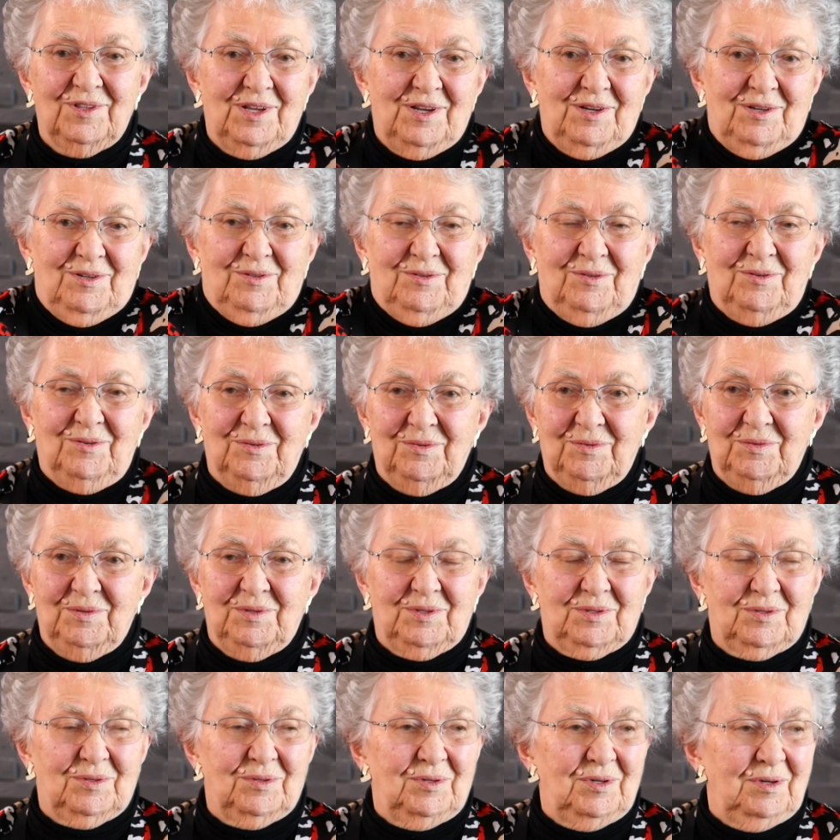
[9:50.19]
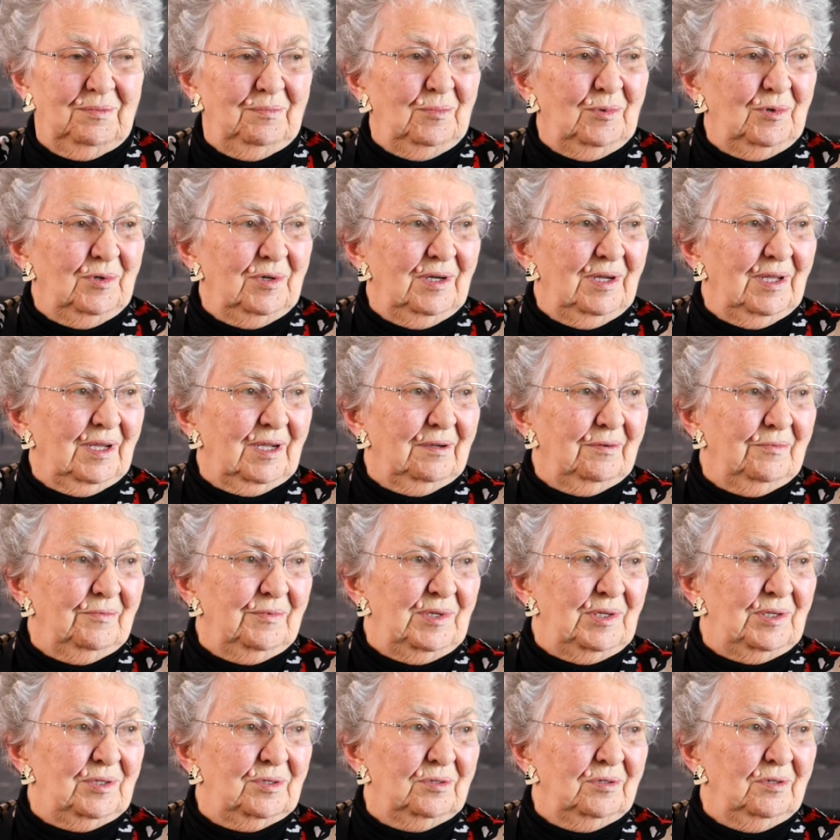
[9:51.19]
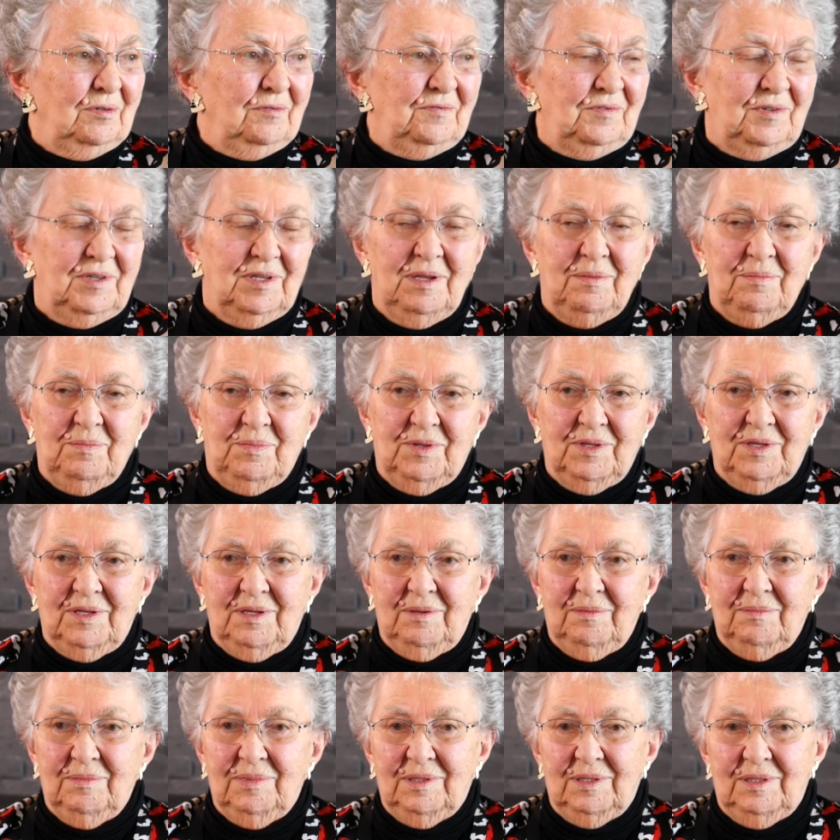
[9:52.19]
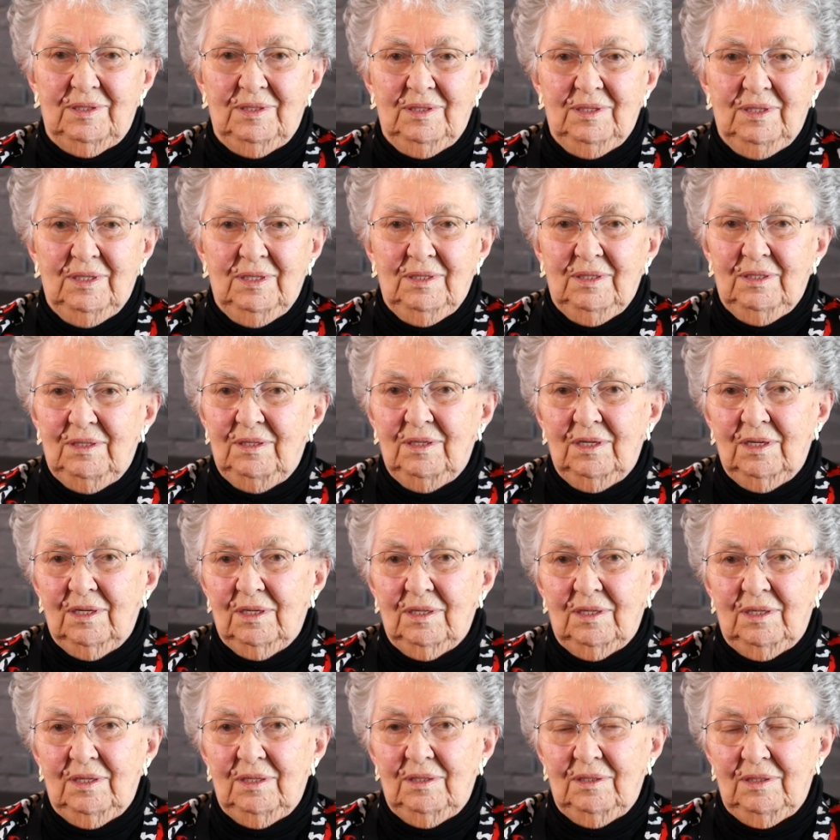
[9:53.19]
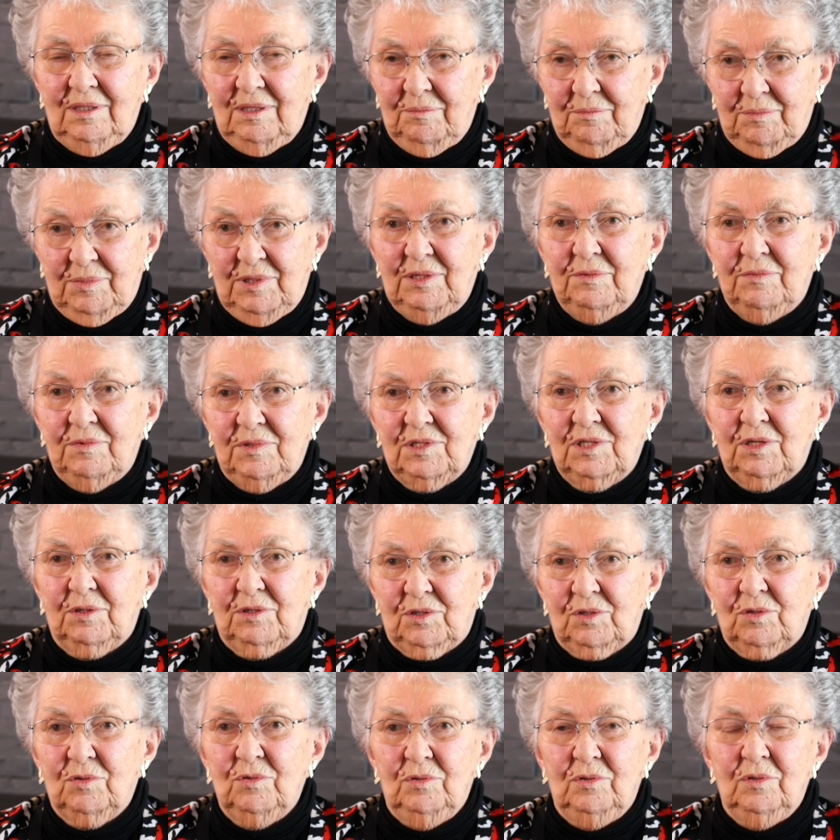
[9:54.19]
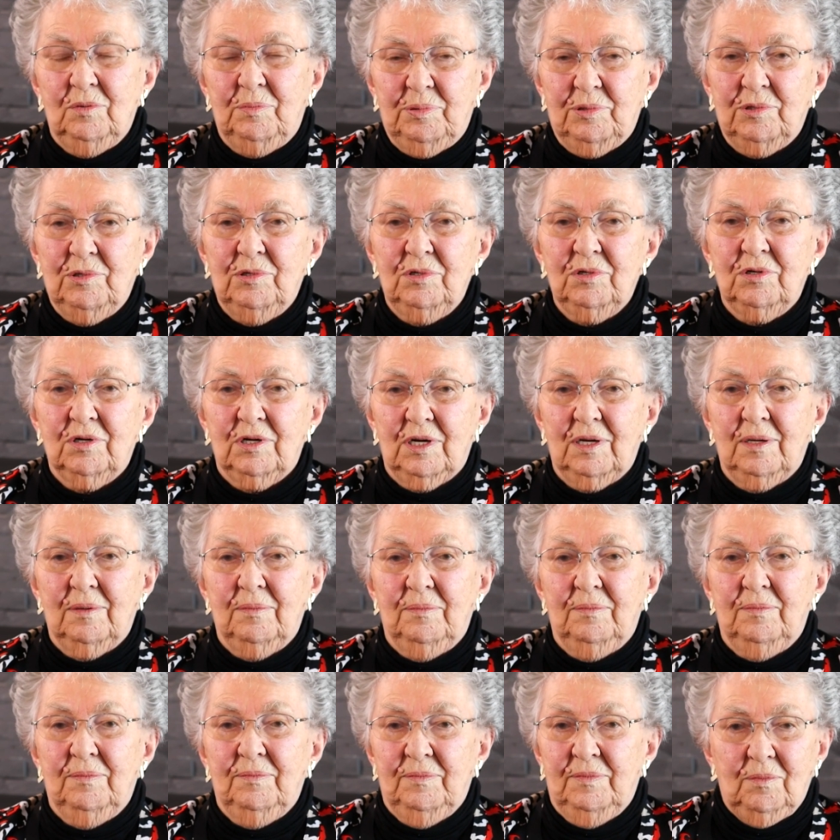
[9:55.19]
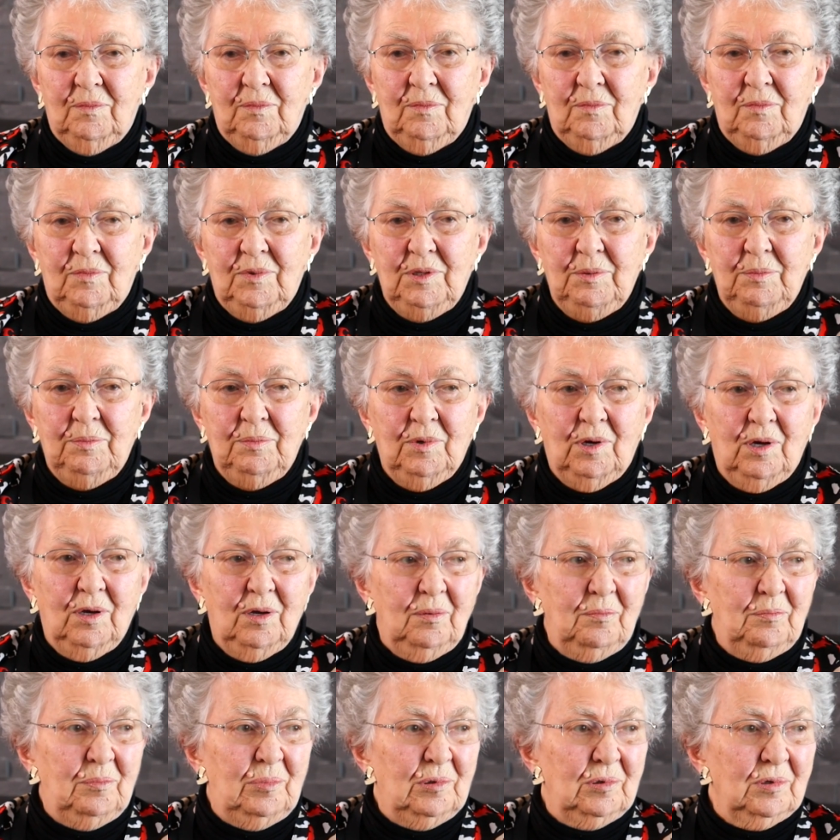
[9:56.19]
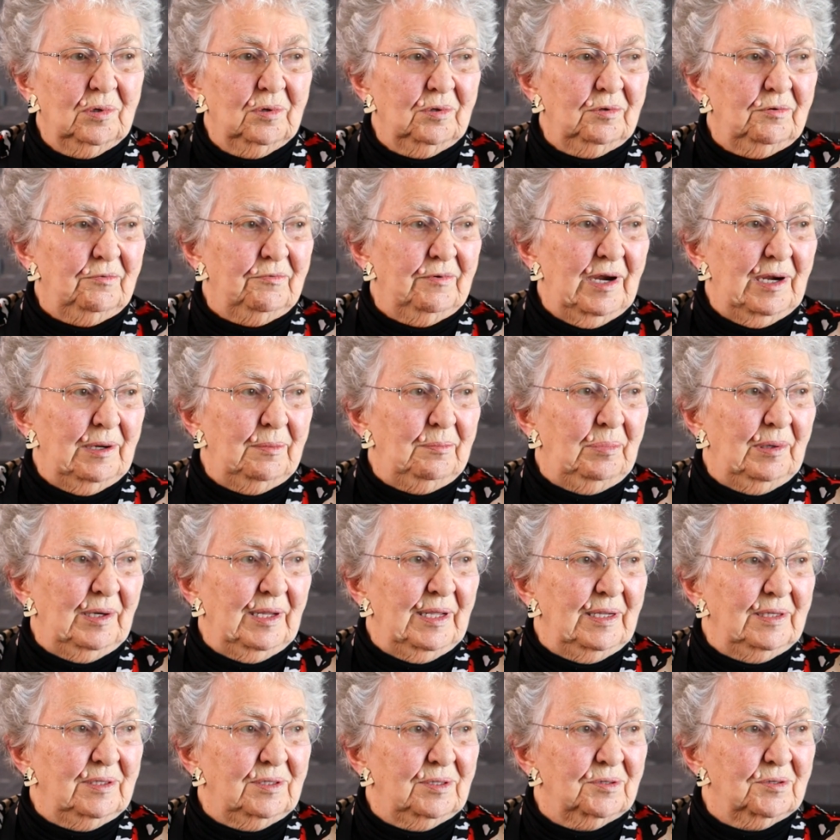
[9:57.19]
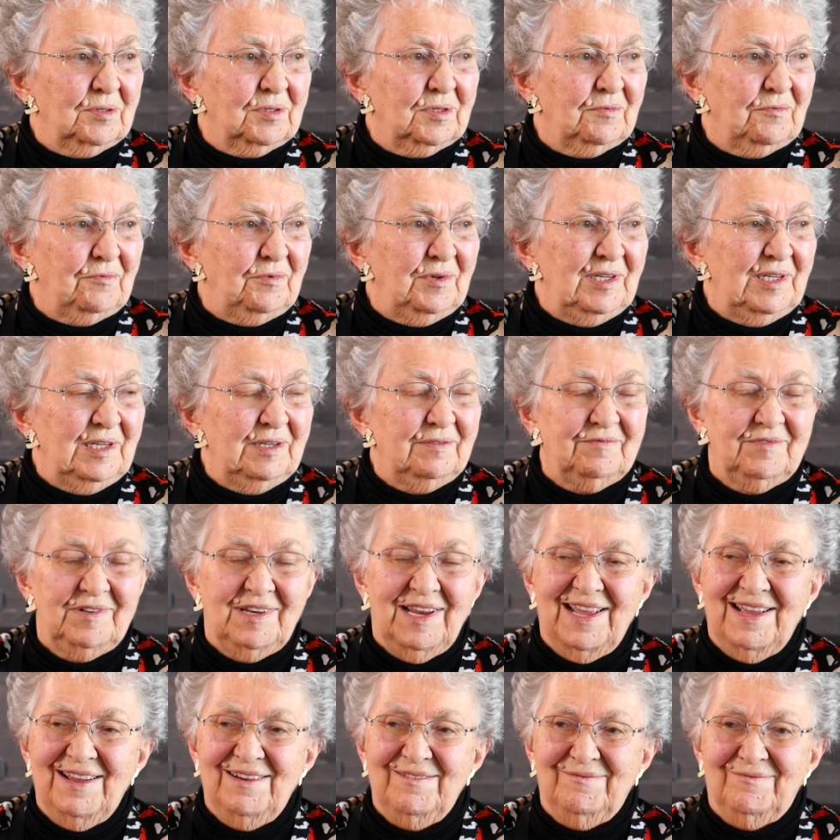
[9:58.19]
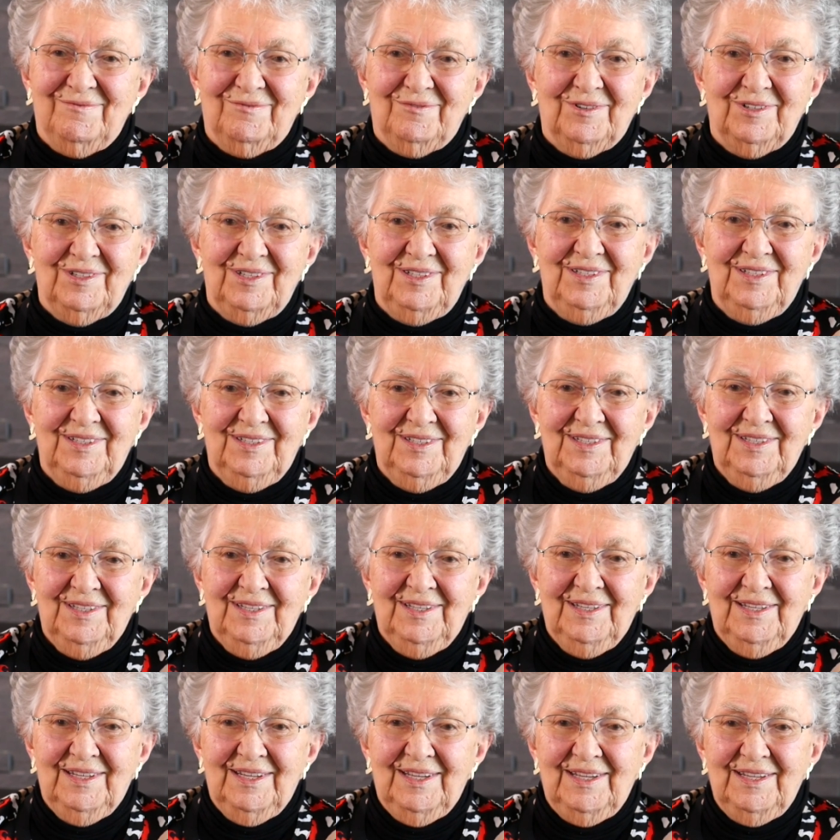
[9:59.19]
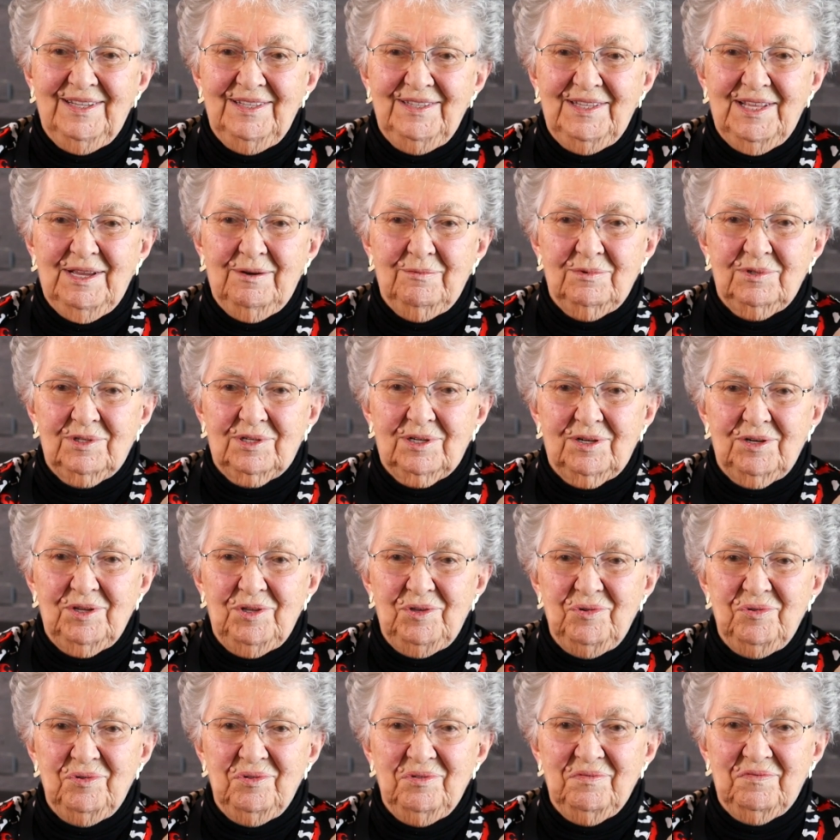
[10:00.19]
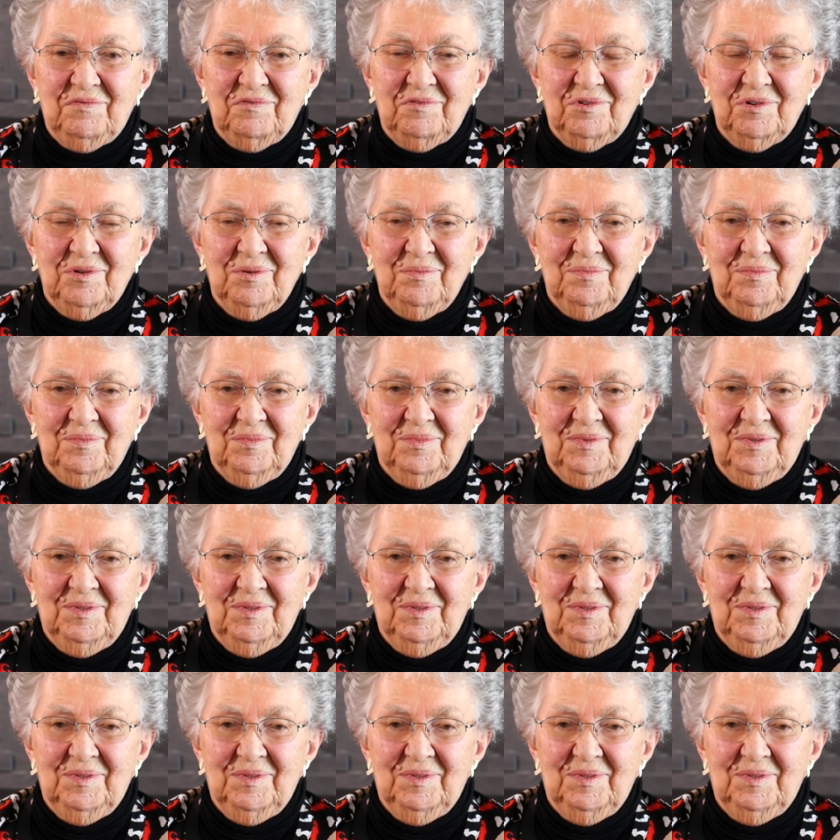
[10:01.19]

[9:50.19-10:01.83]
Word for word: I don't know, it was sort of more like a reserve type thing, but not, but it was a school program. We all borrowed red blazers if we didn't have one, and that was our uniform.